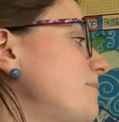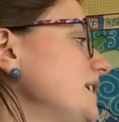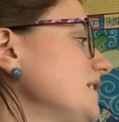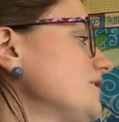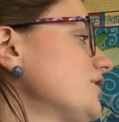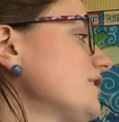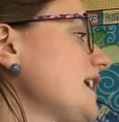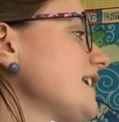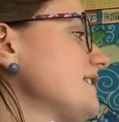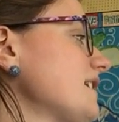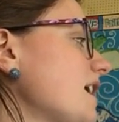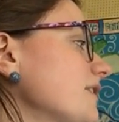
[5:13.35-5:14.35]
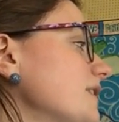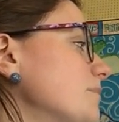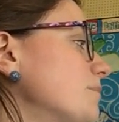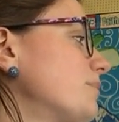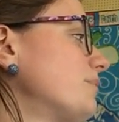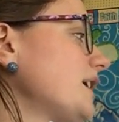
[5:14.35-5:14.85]
built her nest on the
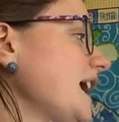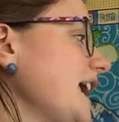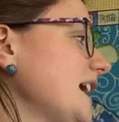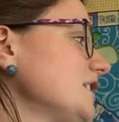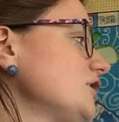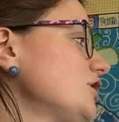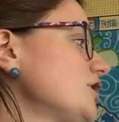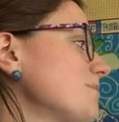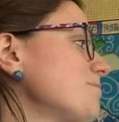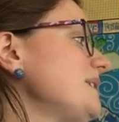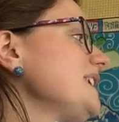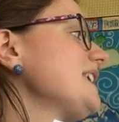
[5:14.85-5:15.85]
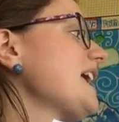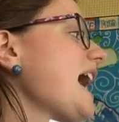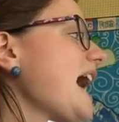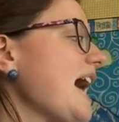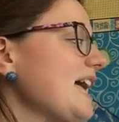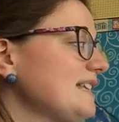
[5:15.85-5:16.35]
branch
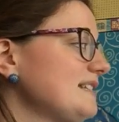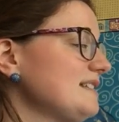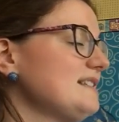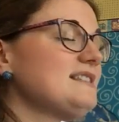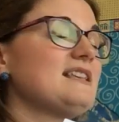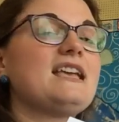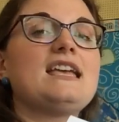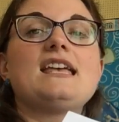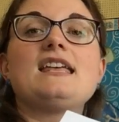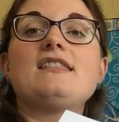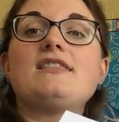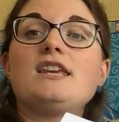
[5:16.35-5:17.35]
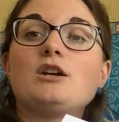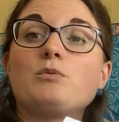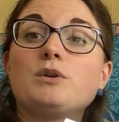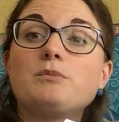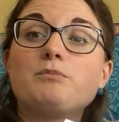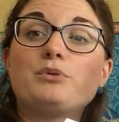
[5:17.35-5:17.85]
because there
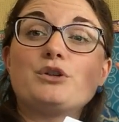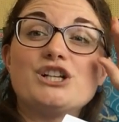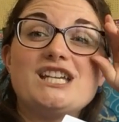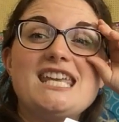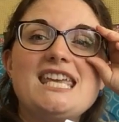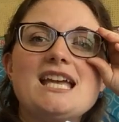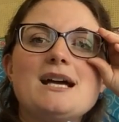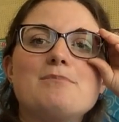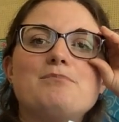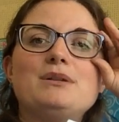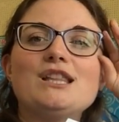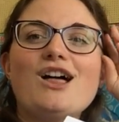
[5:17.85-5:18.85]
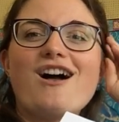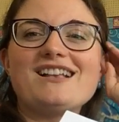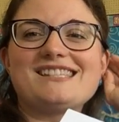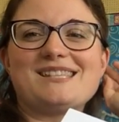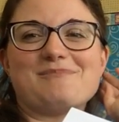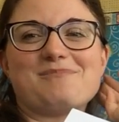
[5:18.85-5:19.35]
were pretty
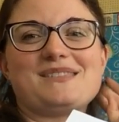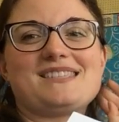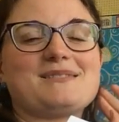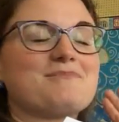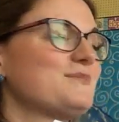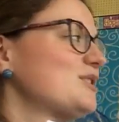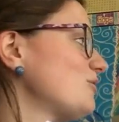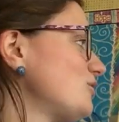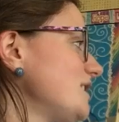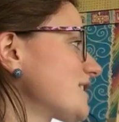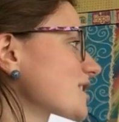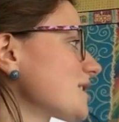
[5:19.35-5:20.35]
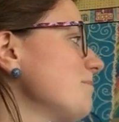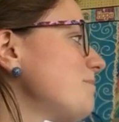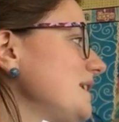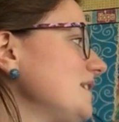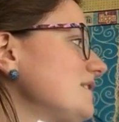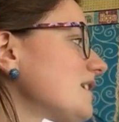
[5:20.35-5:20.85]
blossoms. So she's going to
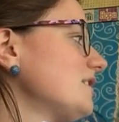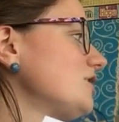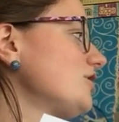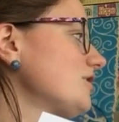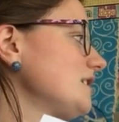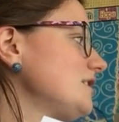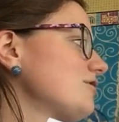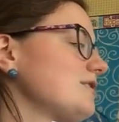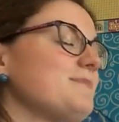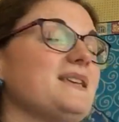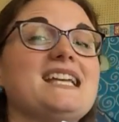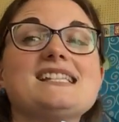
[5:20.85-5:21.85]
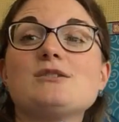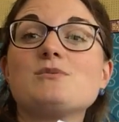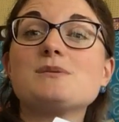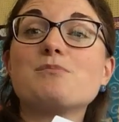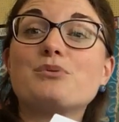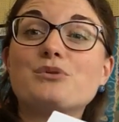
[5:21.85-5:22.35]
build on the cherry tree because there
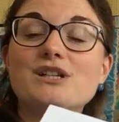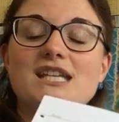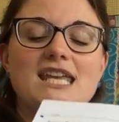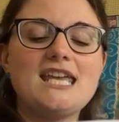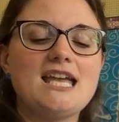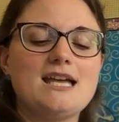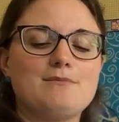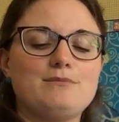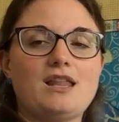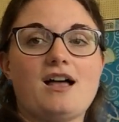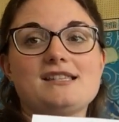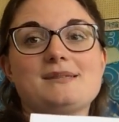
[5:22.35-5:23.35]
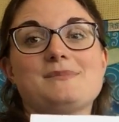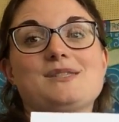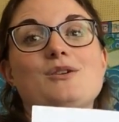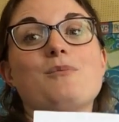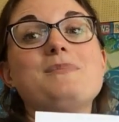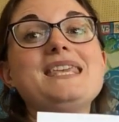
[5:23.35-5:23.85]
was pretty blossoms.
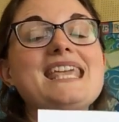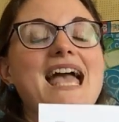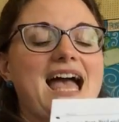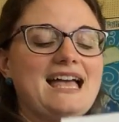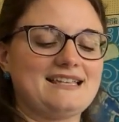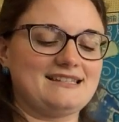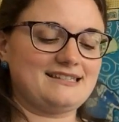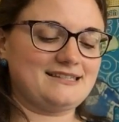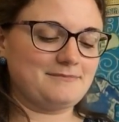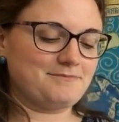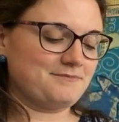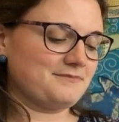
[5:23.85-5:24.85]
So because.